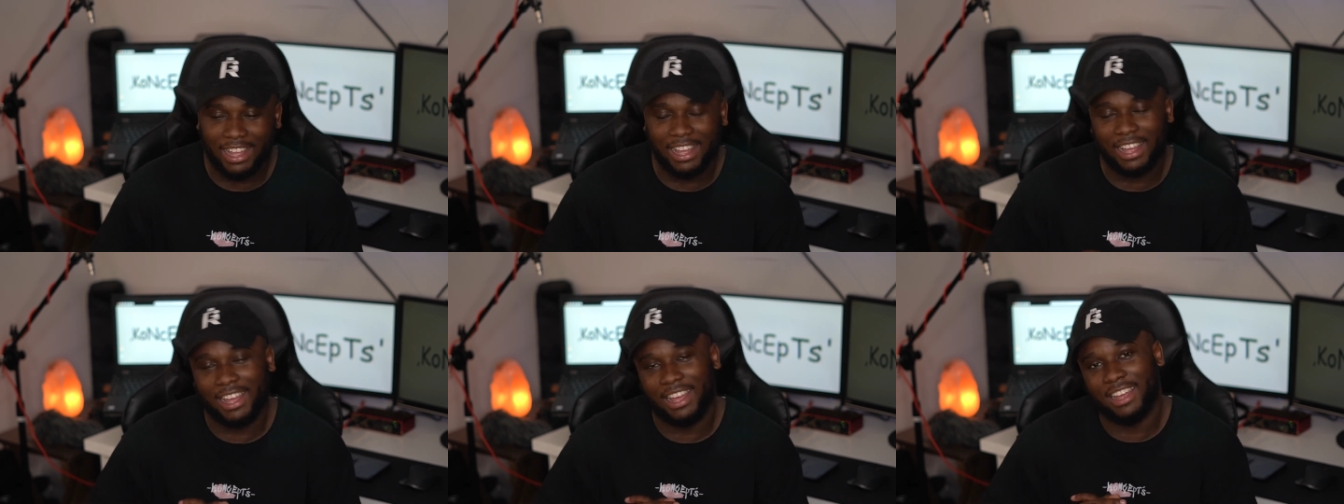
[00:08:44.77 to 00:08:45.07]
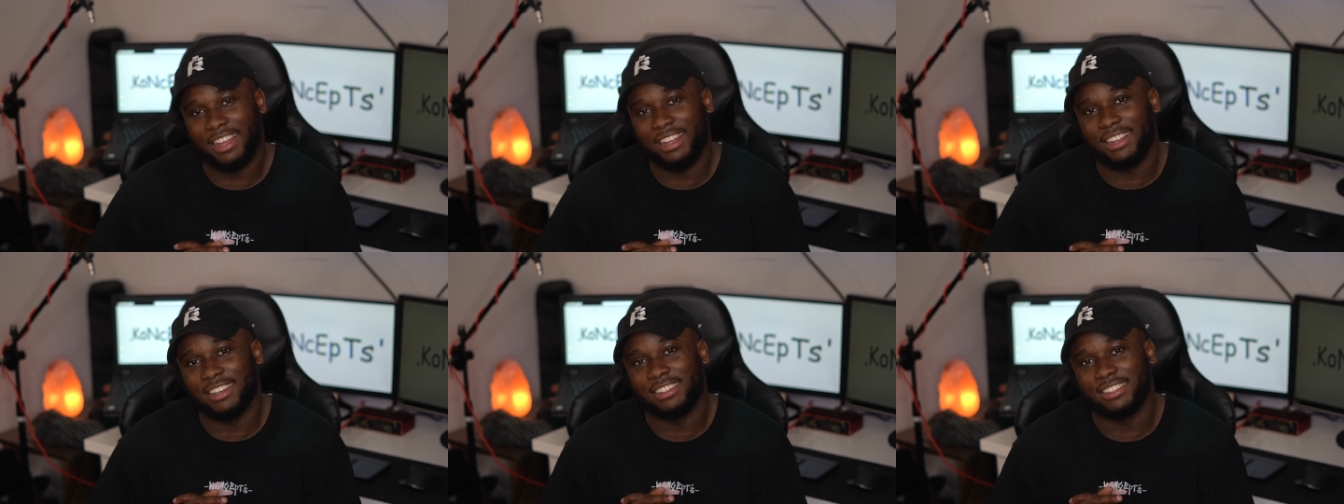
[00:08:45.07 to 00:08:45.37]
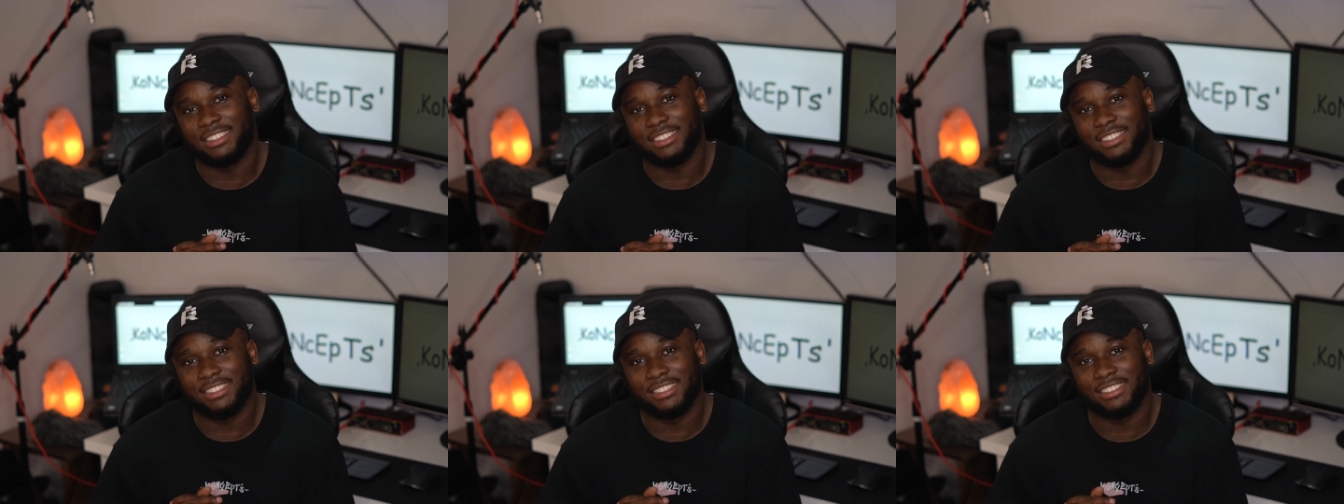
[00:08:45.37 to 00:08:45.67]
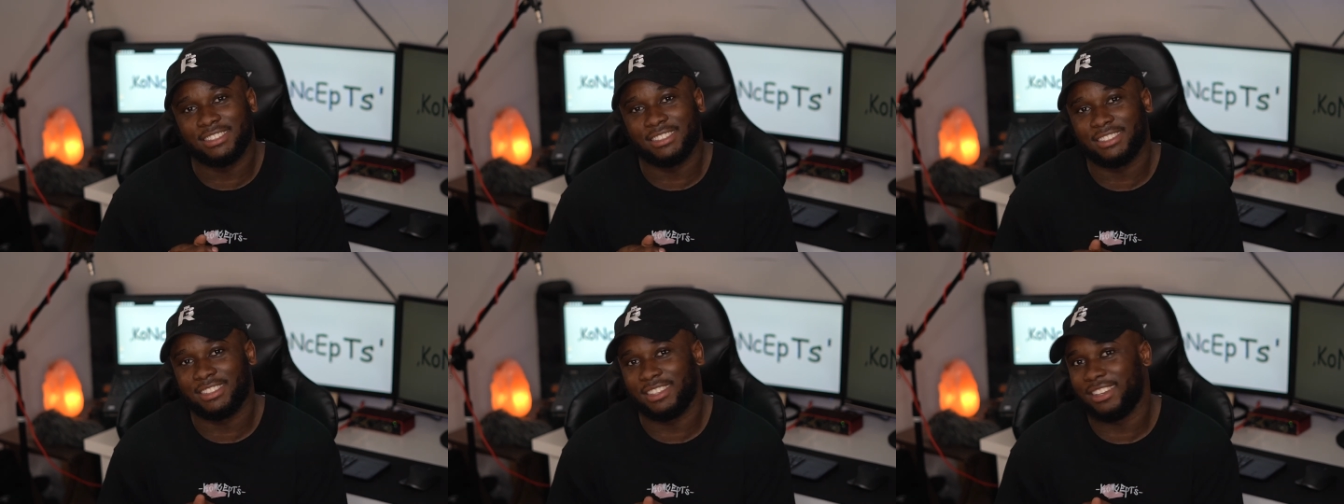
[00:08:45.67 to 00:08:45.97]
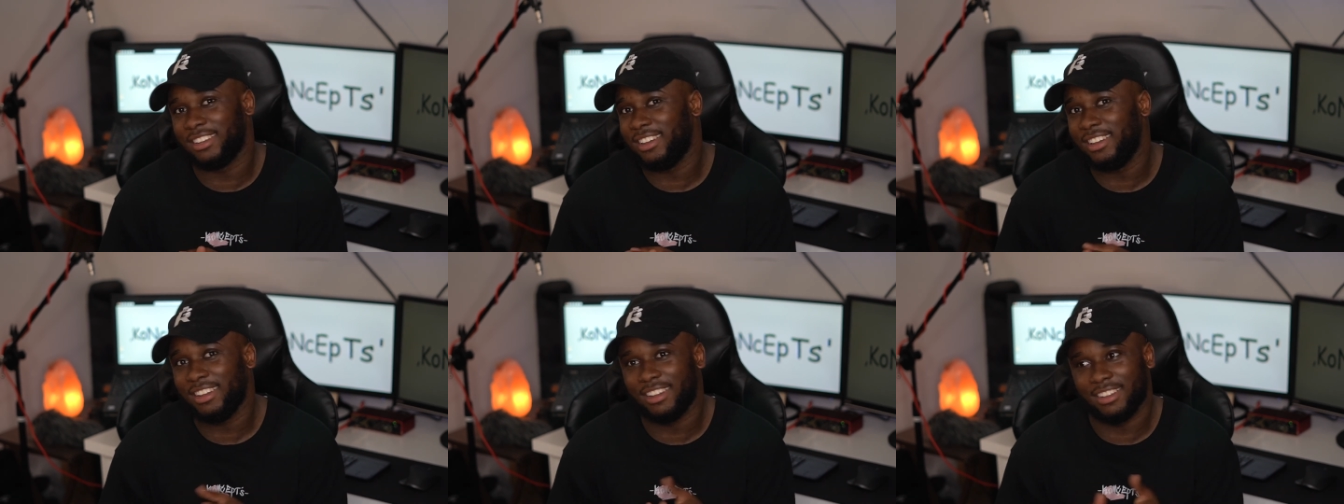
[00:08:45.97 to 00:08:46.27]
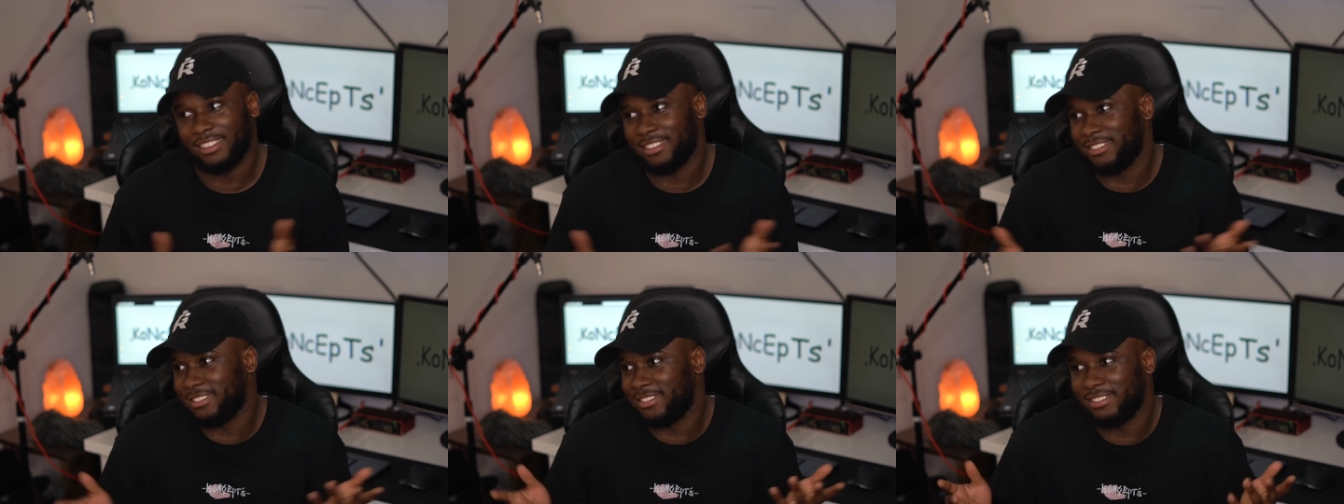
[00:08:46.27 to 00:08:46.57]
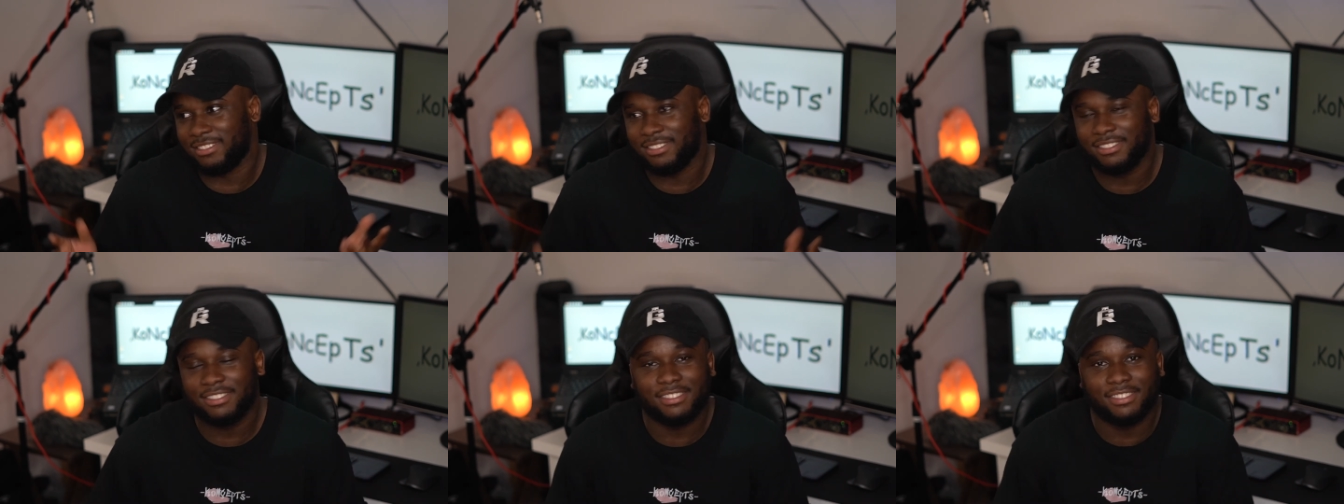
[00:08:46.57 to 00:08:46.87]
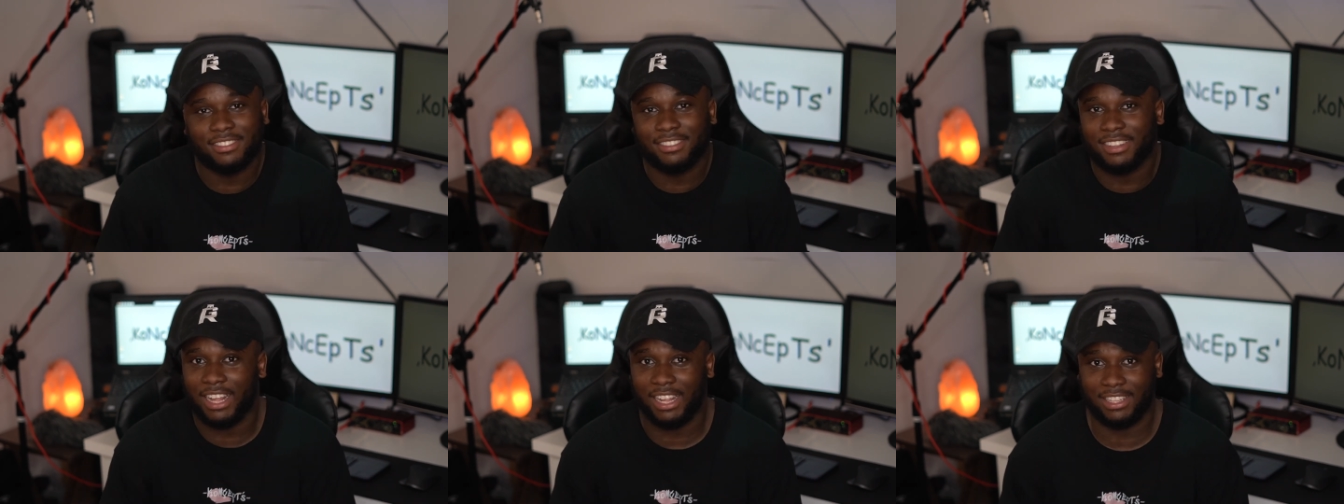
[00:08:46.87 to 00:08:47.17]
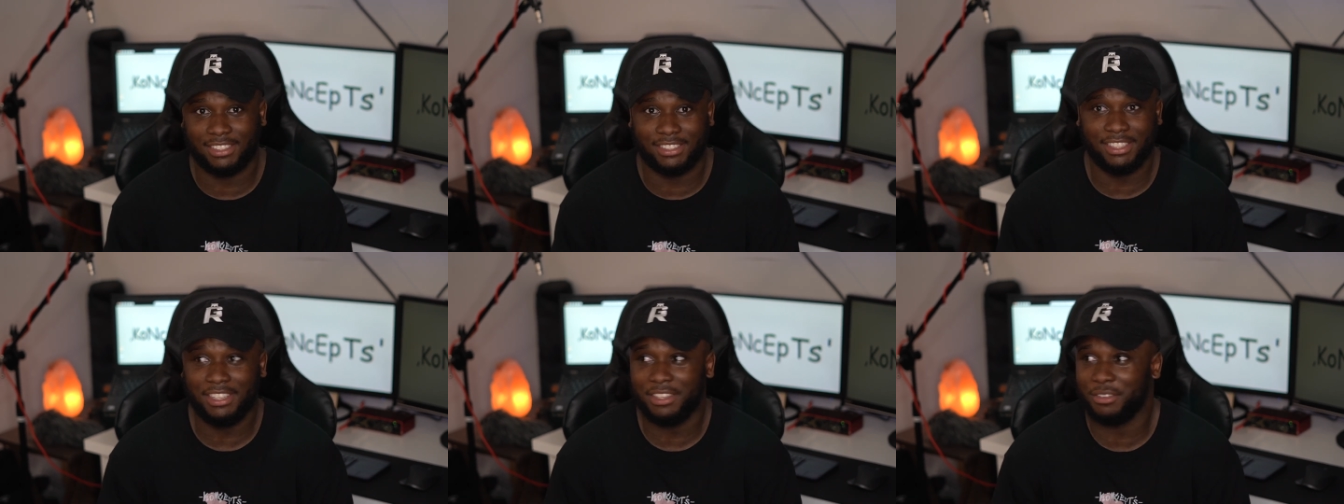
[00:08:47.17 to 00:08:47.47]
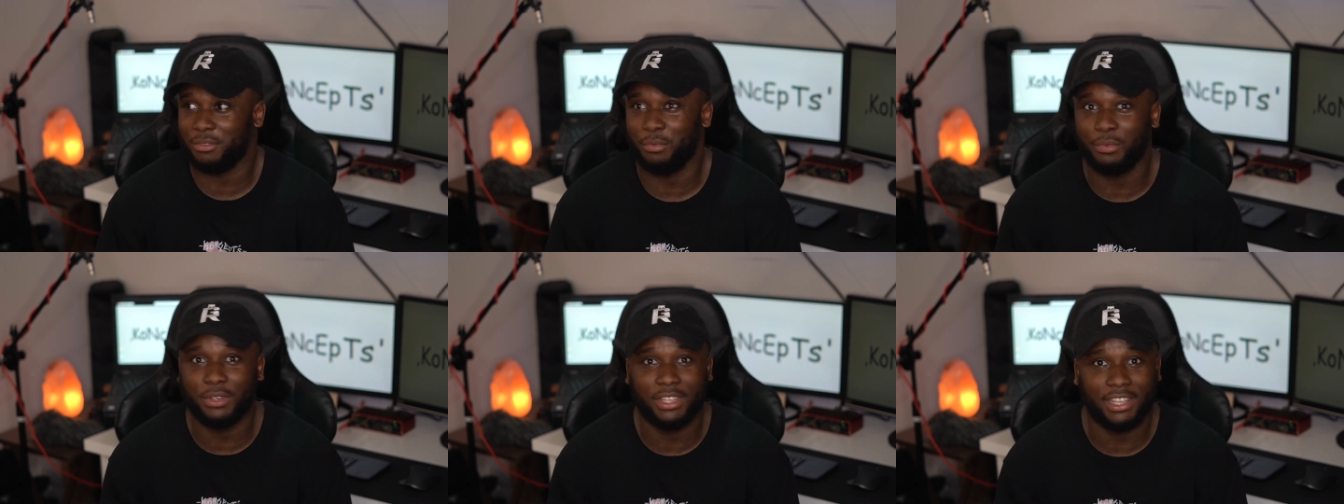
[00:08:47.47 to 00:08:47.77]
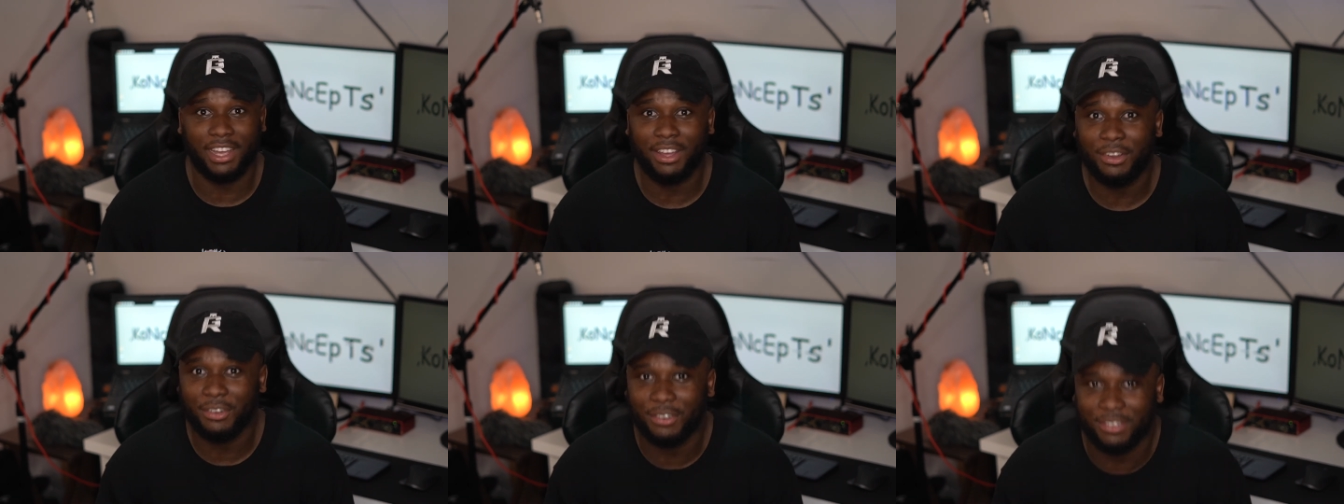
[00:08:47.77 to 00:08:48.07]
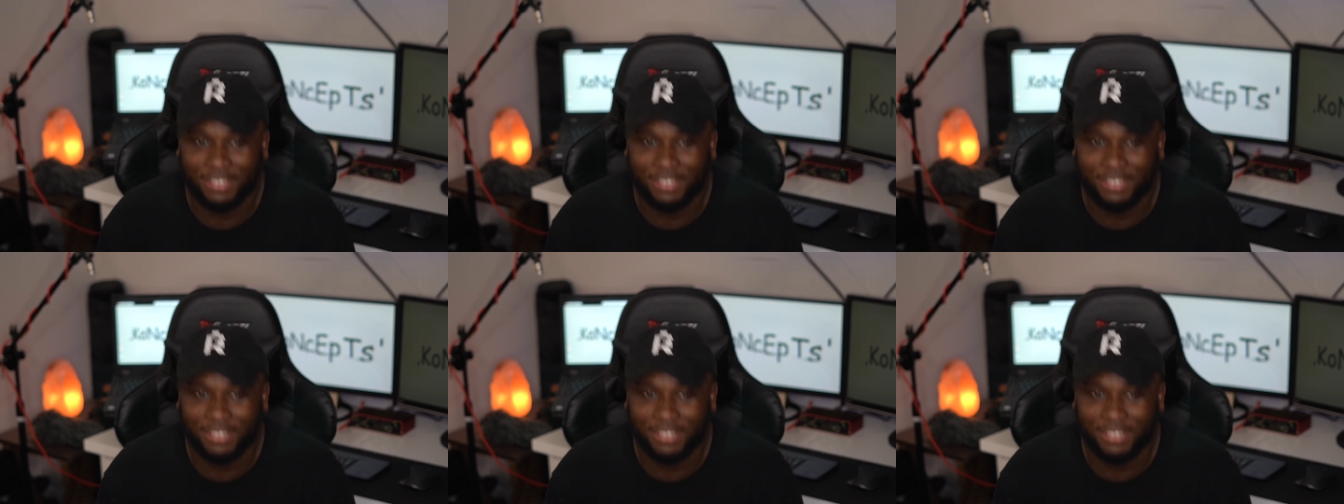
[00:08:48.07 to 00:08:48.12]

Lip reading: And yeah, that's it. We out.